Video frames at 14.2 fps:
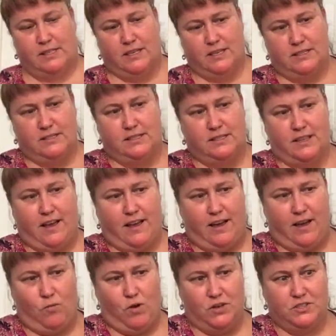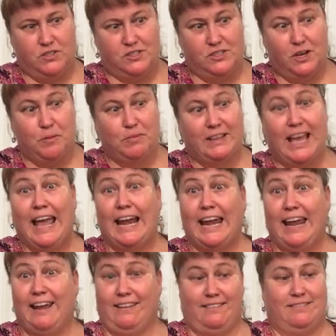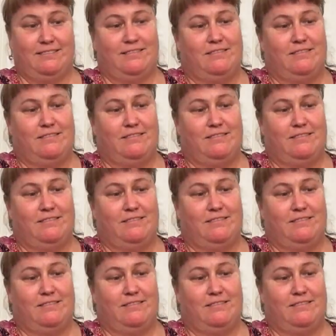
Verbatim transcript: because I want to start planning